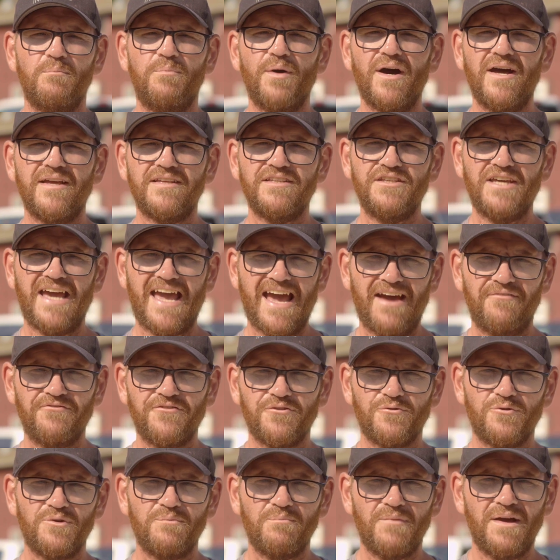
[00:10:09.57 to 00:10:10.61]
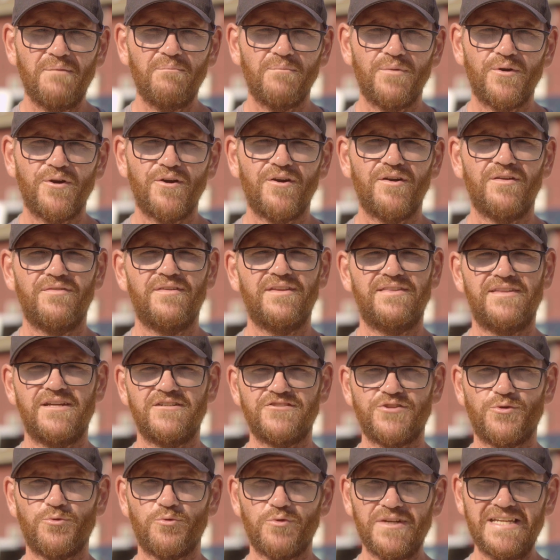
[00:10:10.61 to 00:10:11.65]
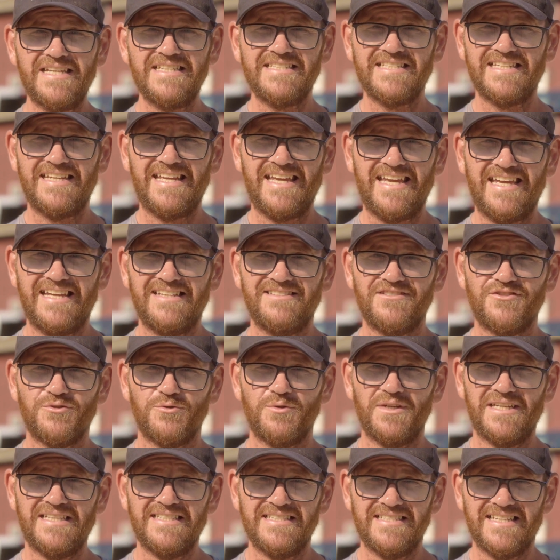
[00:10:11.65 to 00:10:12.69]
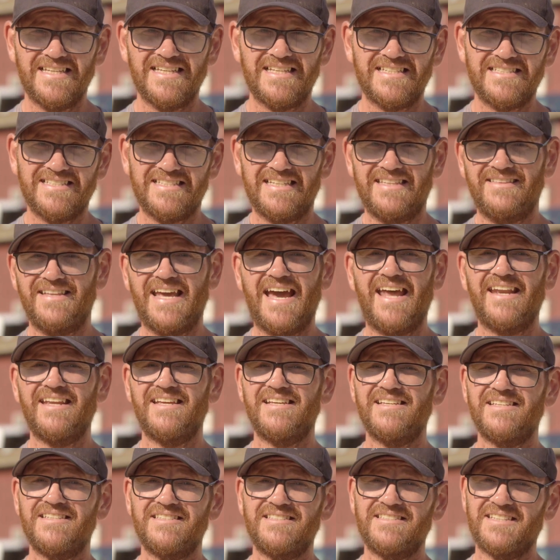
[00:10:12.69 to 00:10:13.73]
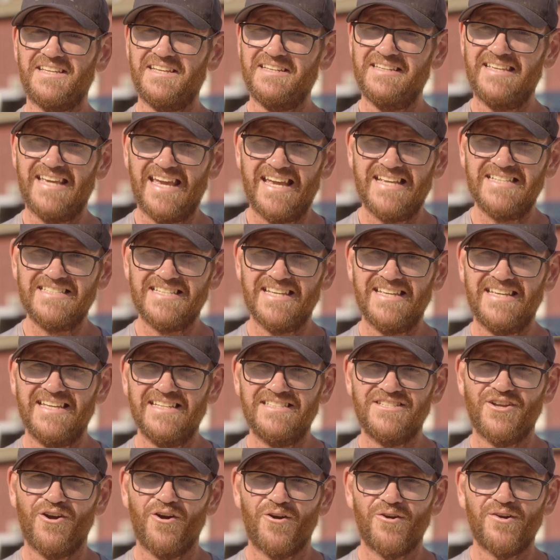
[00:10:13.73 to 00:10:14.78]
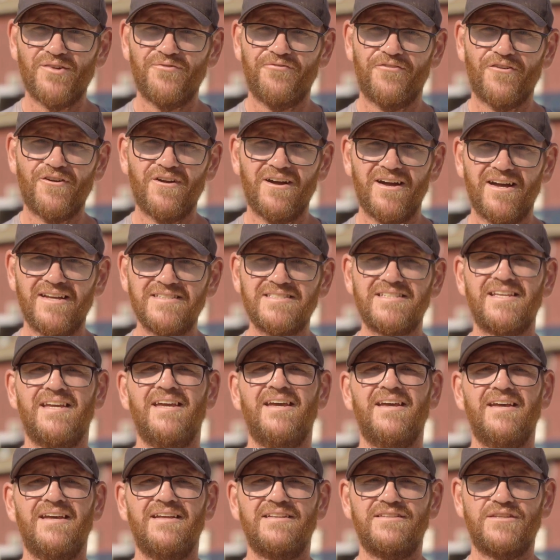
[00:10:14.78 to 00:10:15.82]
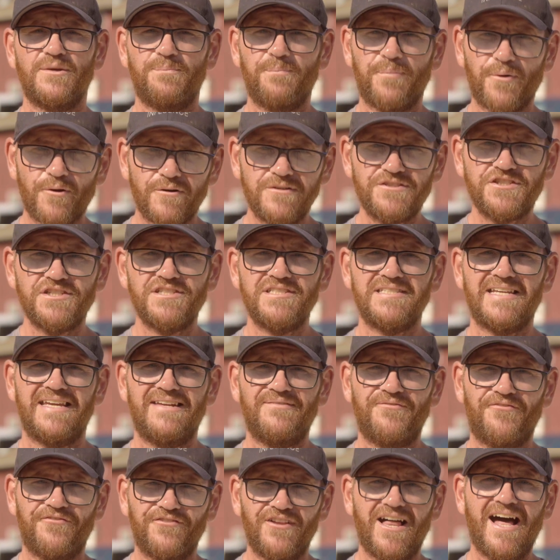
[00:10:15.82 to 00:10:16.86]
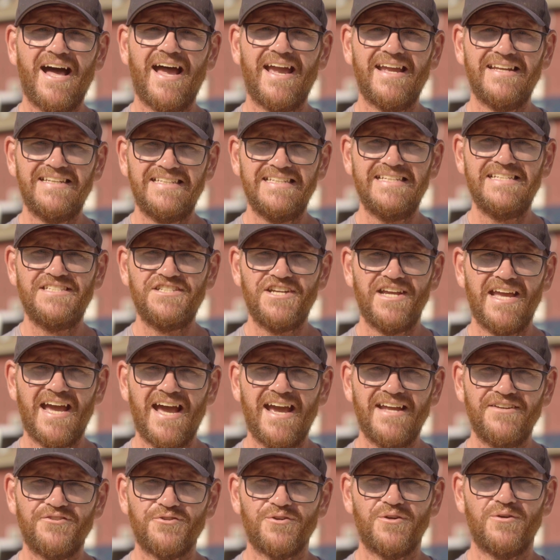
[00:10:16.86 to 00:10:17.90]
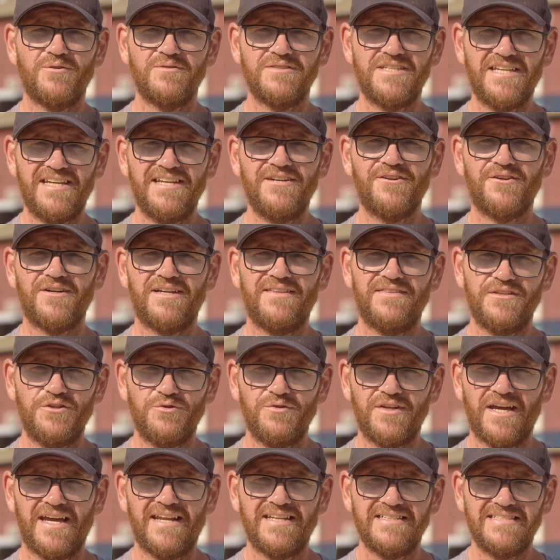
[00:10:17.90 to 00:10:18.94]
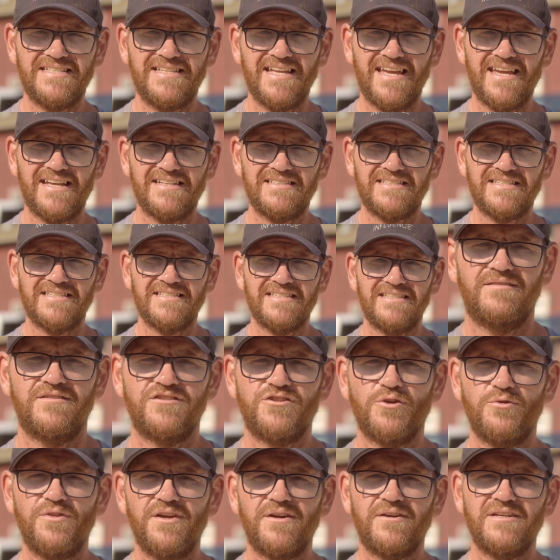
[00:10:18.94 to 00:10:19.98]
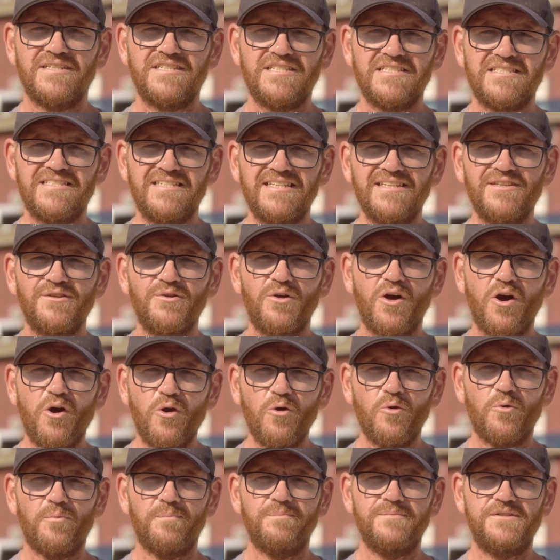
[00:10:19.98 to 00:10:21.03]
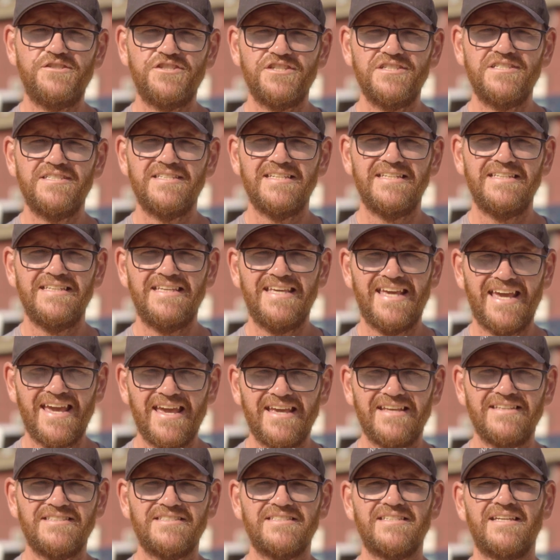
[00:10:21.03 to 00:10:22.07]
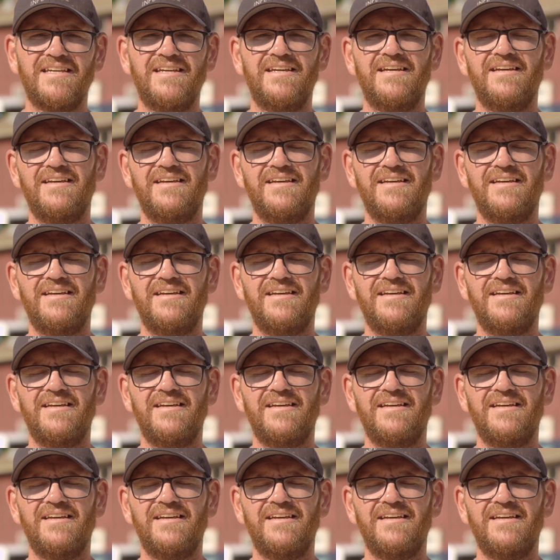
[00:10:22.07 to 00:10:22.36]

But you have to remember that there's a reason Anzu exists, and that is in case it gets harder for us to purchase and fly DJI drones here in the United States. So there is still hope just in case